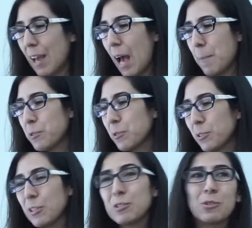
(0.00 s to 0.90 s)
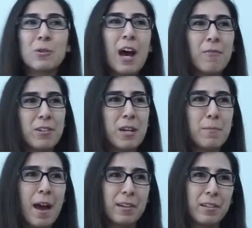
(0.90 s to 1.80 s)
absolutely do have an
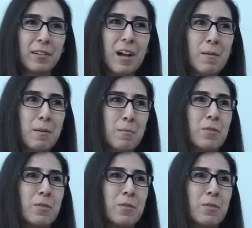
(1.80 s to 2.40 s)
impact on climate,